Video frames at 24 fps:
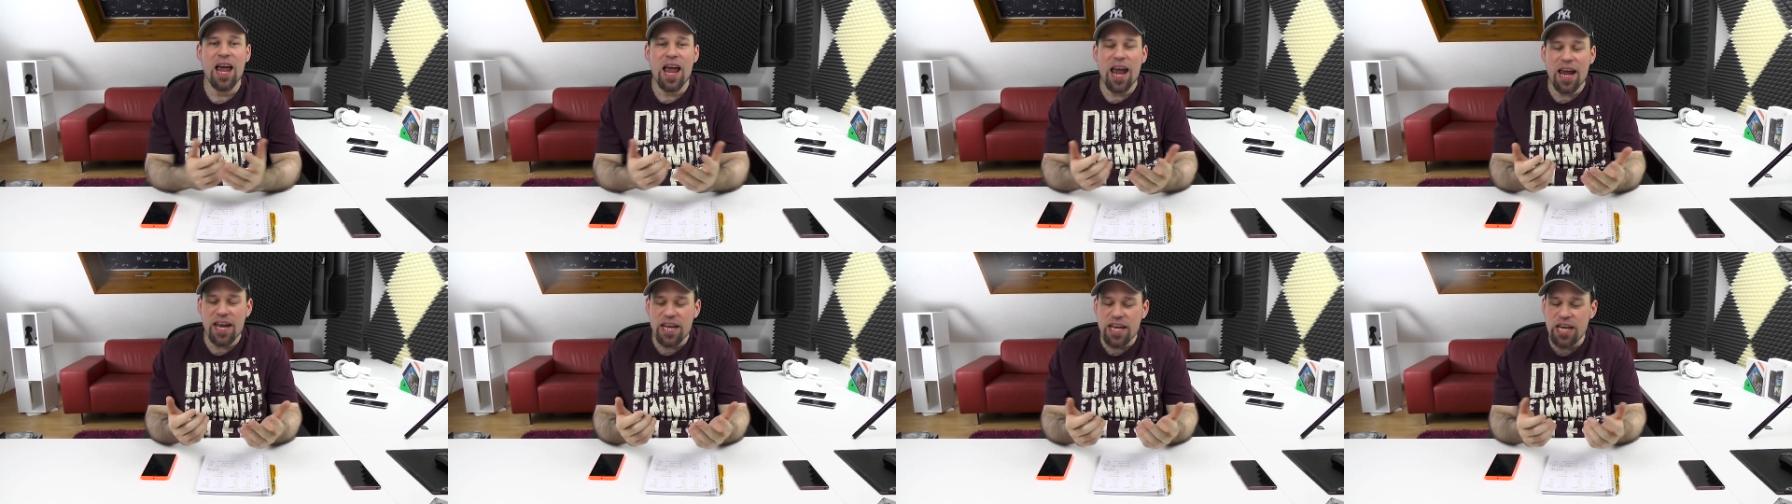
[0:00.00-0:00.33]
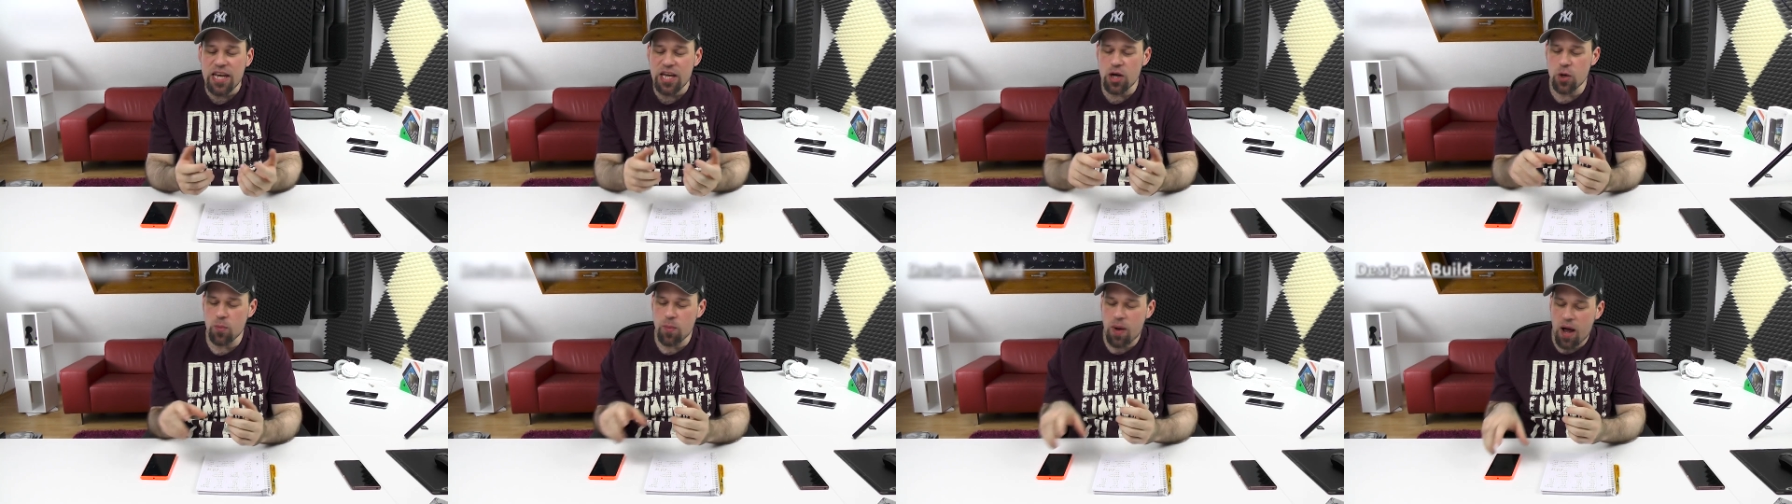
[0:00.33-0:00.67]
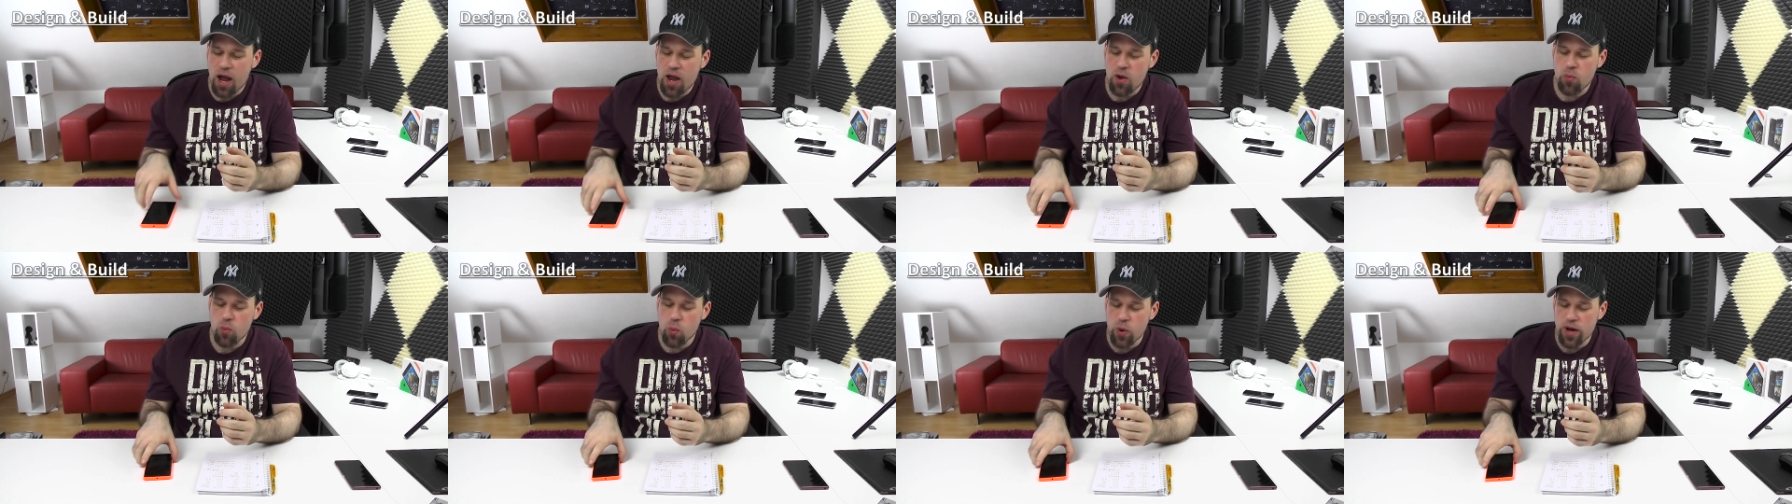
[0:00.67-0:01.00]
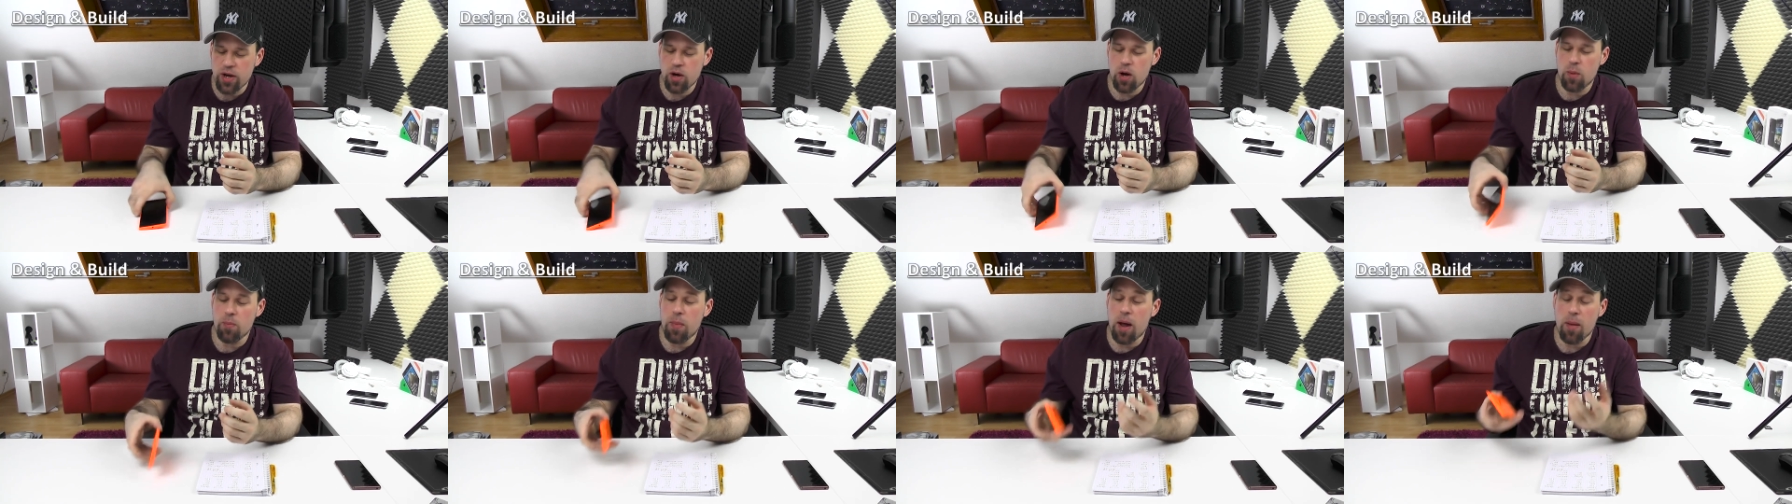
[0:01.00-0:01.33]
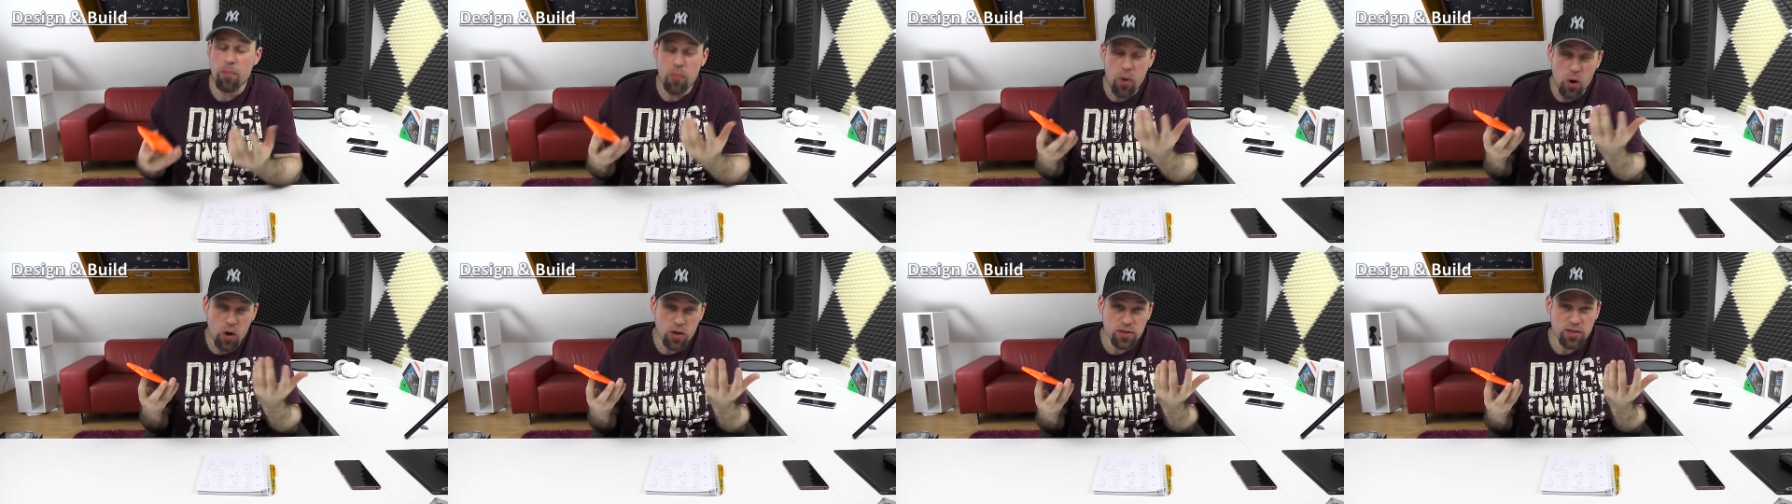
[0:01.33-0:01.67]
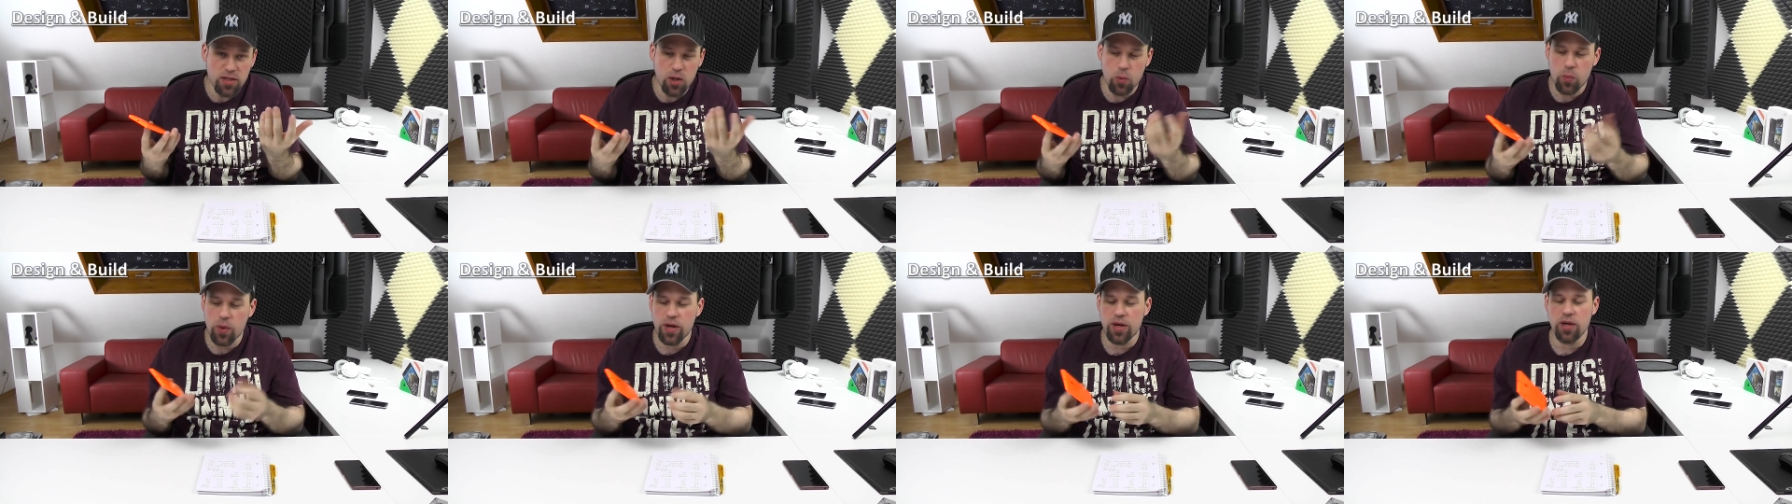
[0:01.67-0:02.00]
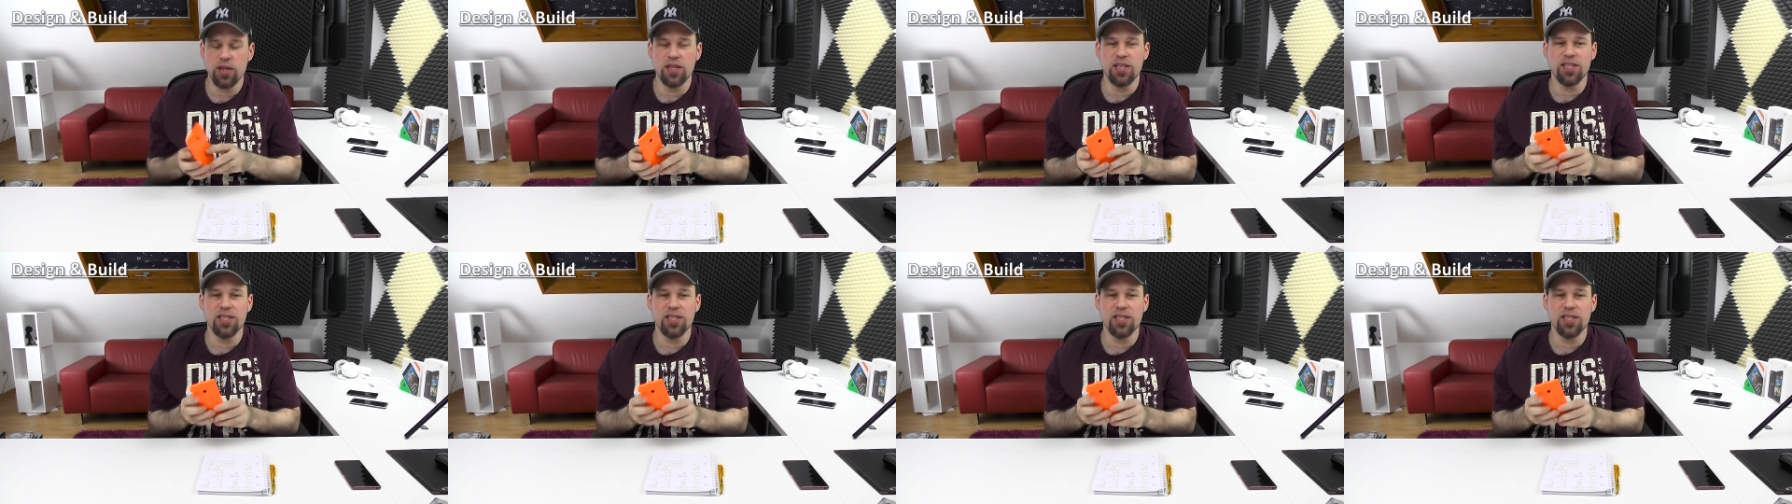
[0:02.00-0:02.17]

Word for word: and here my winner, my personal winner,